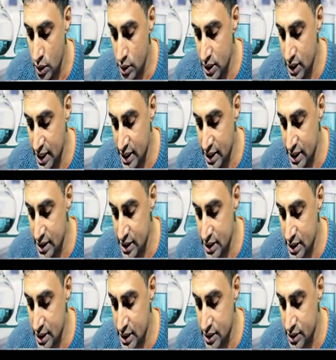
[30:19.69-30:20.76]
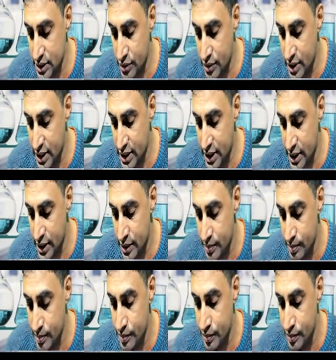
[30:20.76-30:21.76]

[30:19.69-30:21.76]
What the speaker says: that is concentrated,